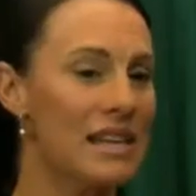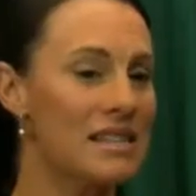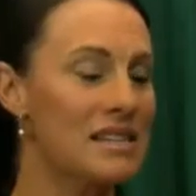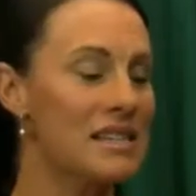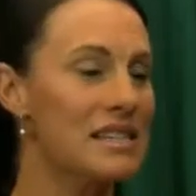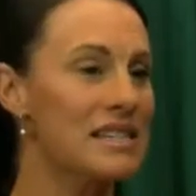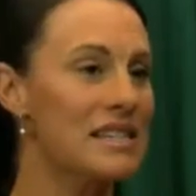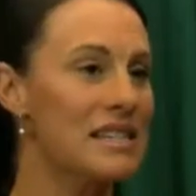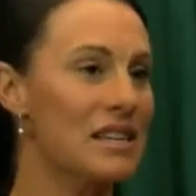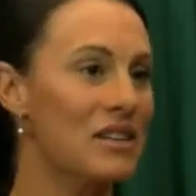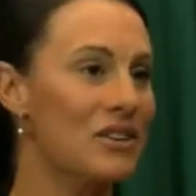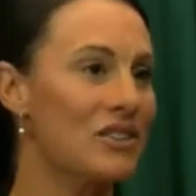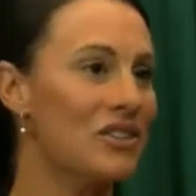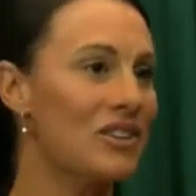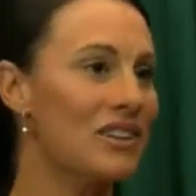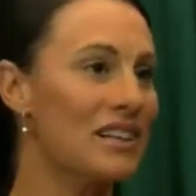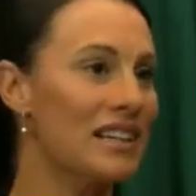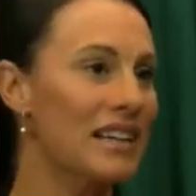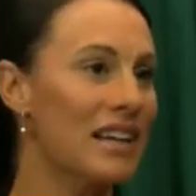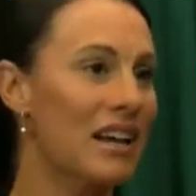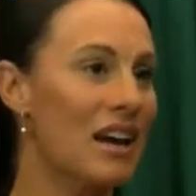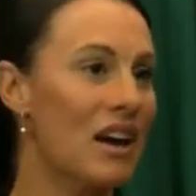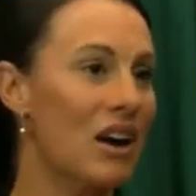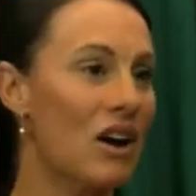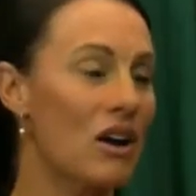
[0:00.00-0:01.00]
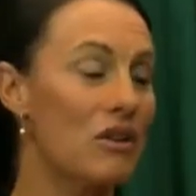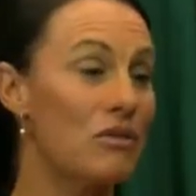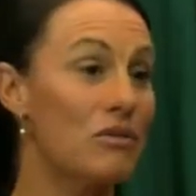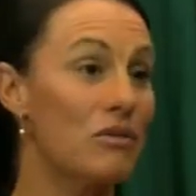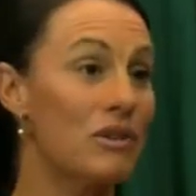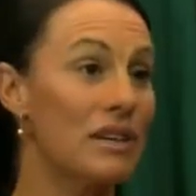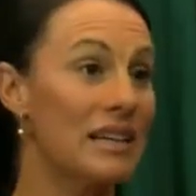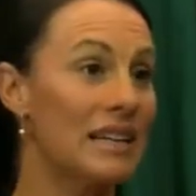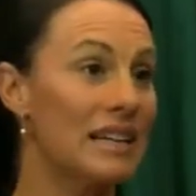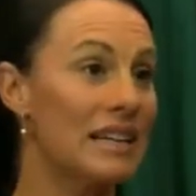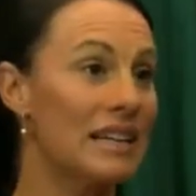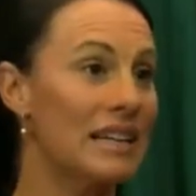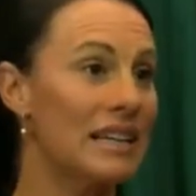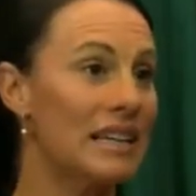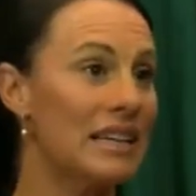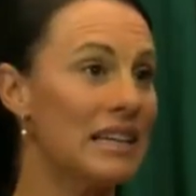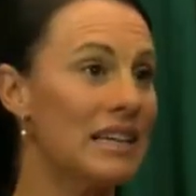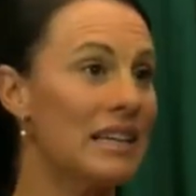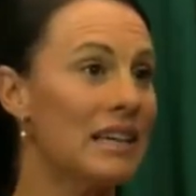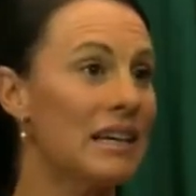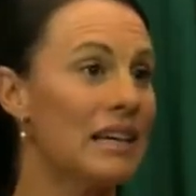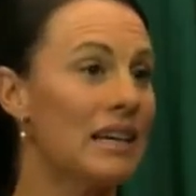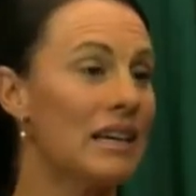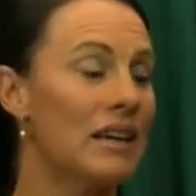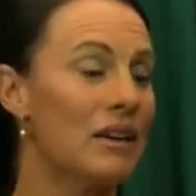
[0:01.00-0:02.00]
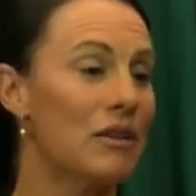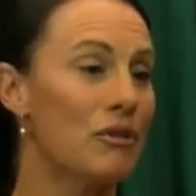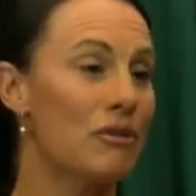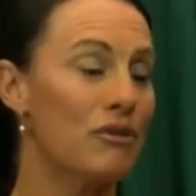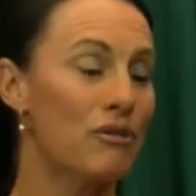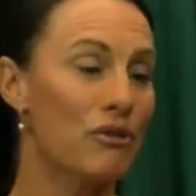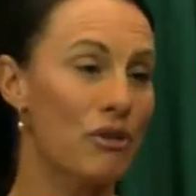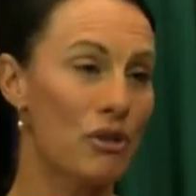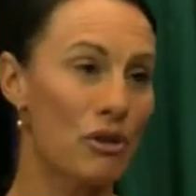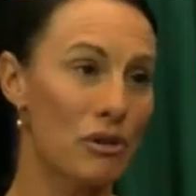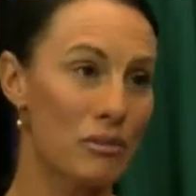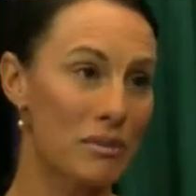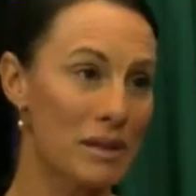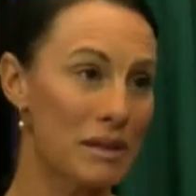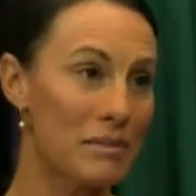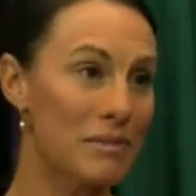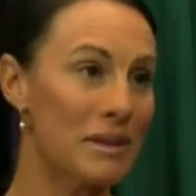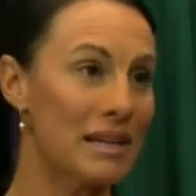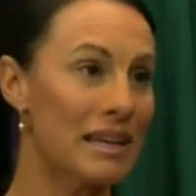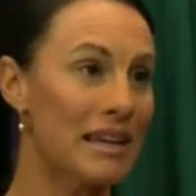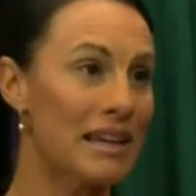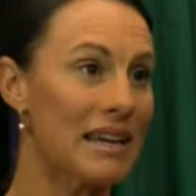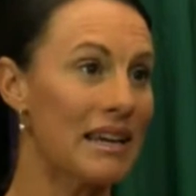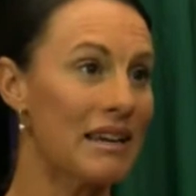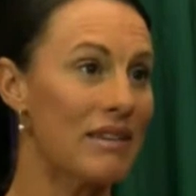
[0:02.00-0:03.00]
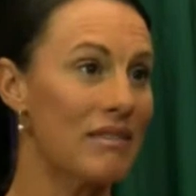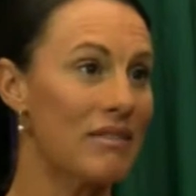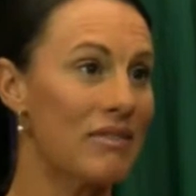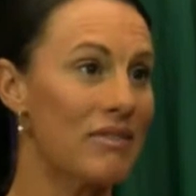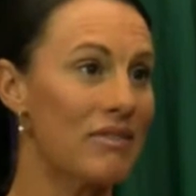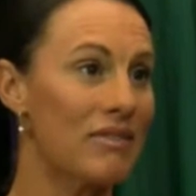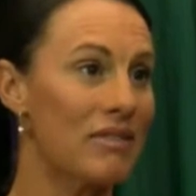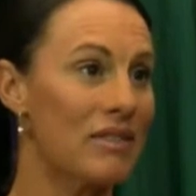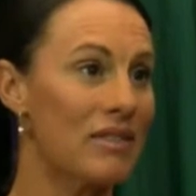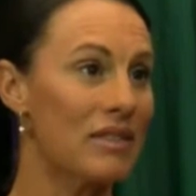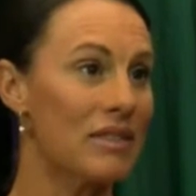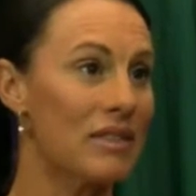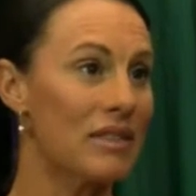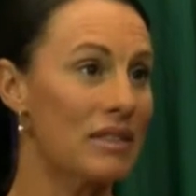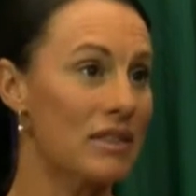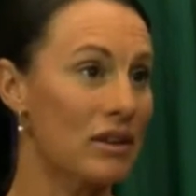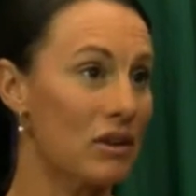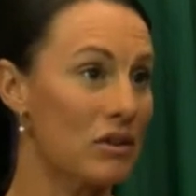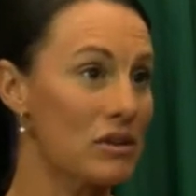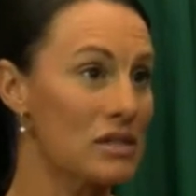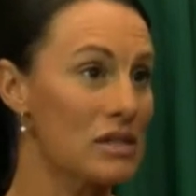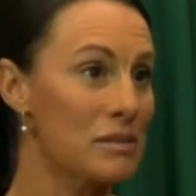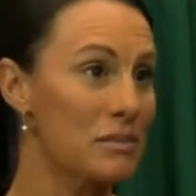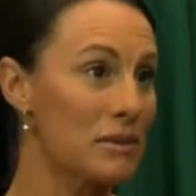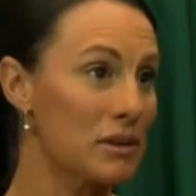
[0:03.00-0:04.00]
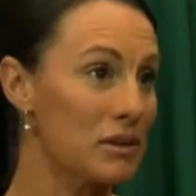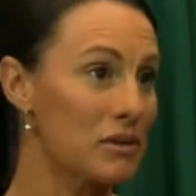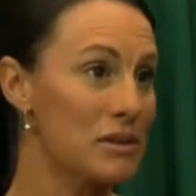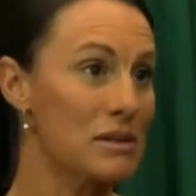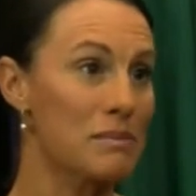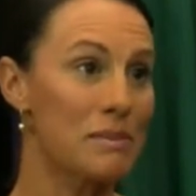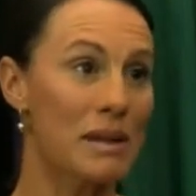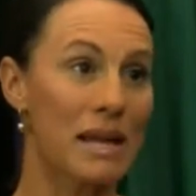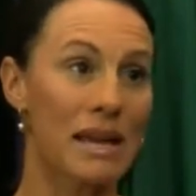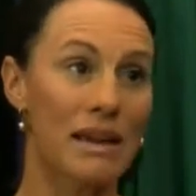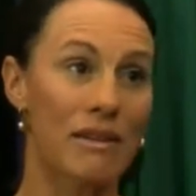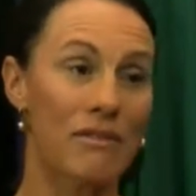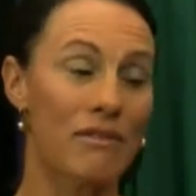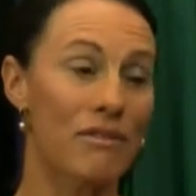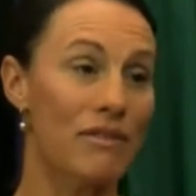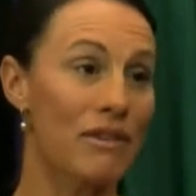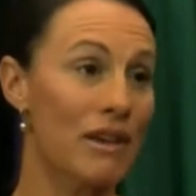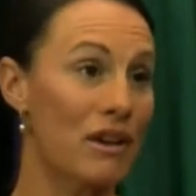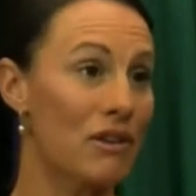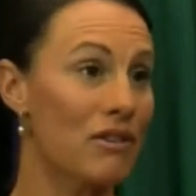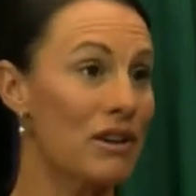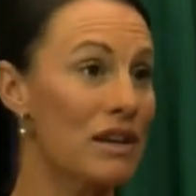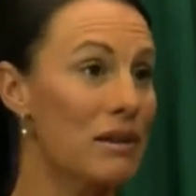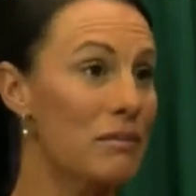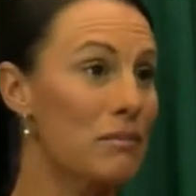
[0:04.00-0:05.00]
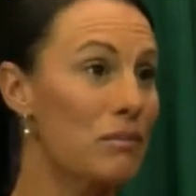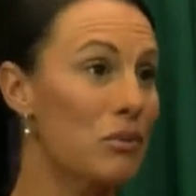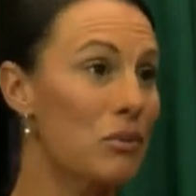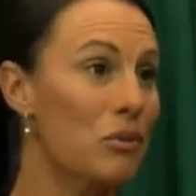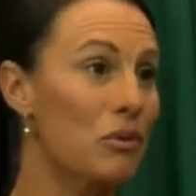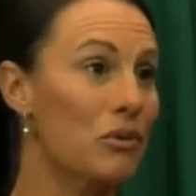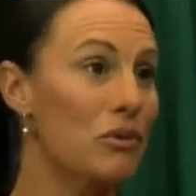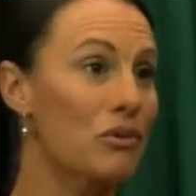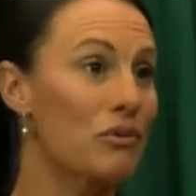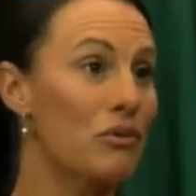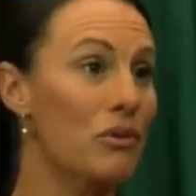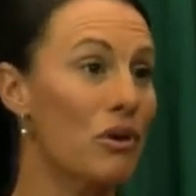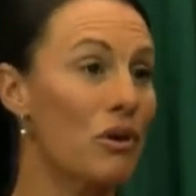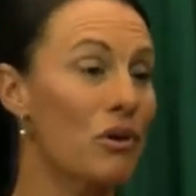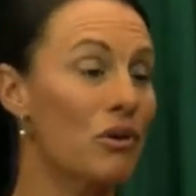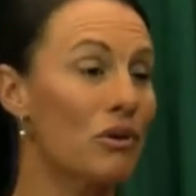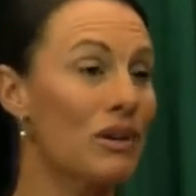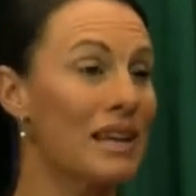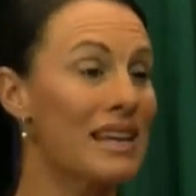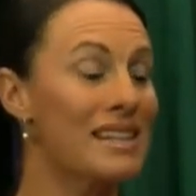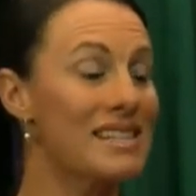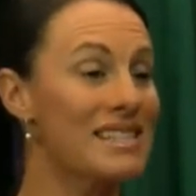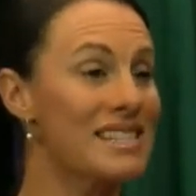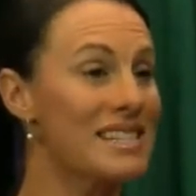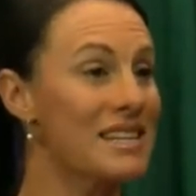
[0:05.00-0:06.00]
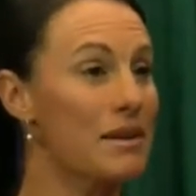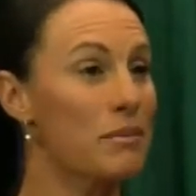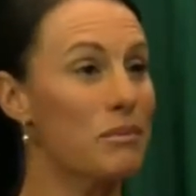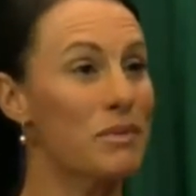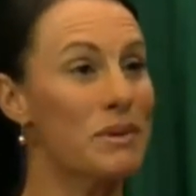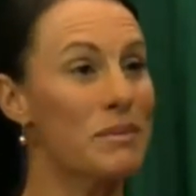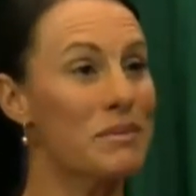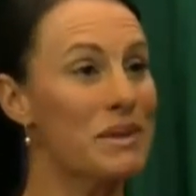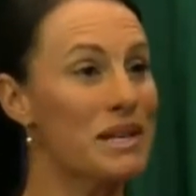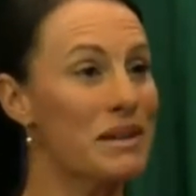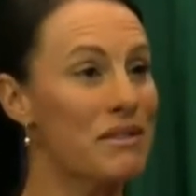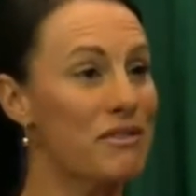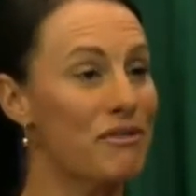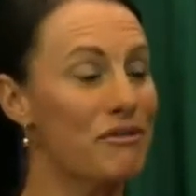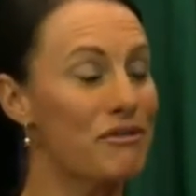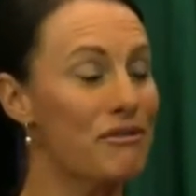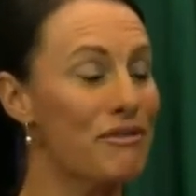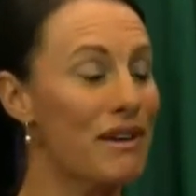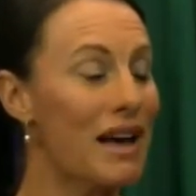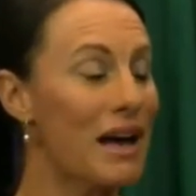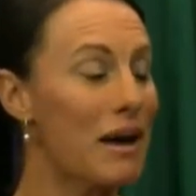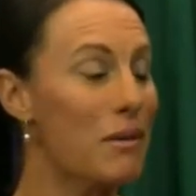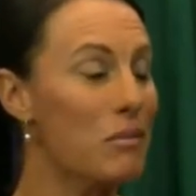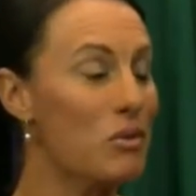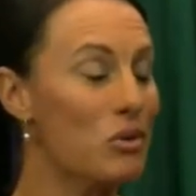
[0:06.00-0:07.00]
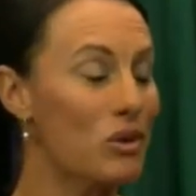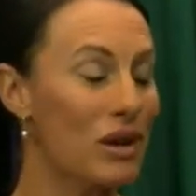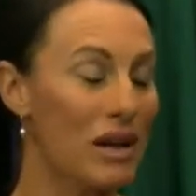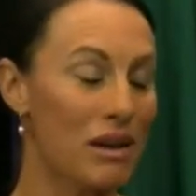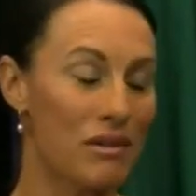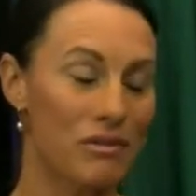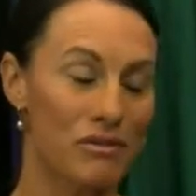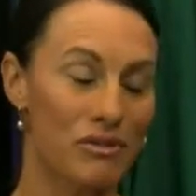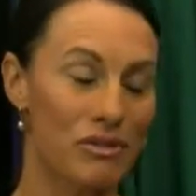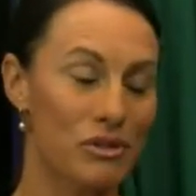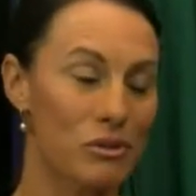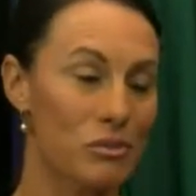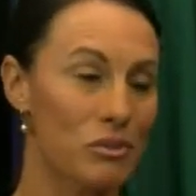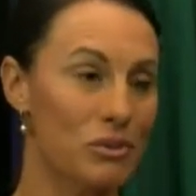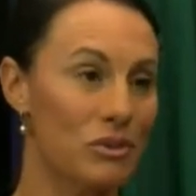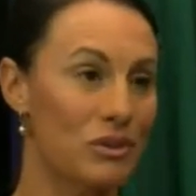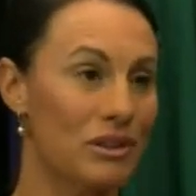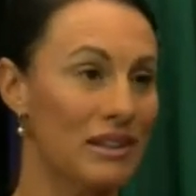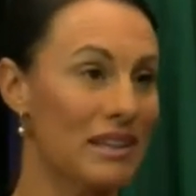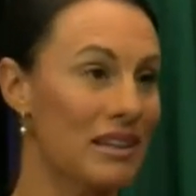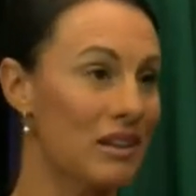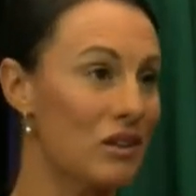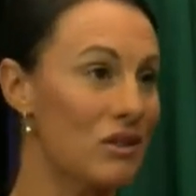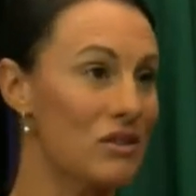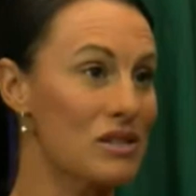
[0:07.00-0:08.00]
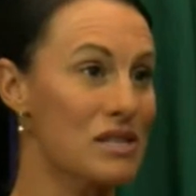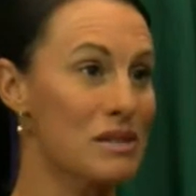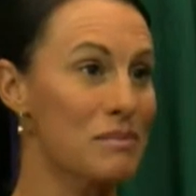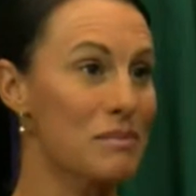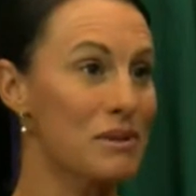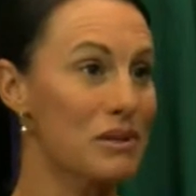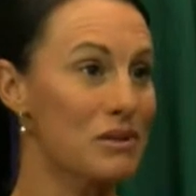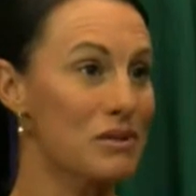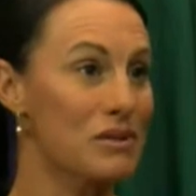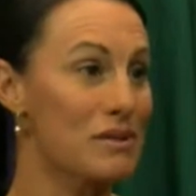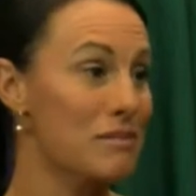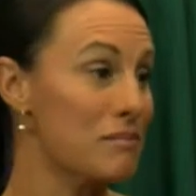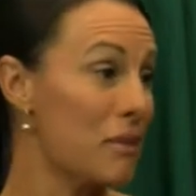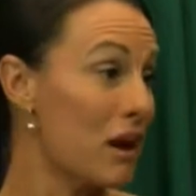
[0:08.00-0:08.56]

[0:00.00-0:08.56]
I said earlier, I really firmly believe the hospitals play a very important role, and some women are far more comfortable in hospitals.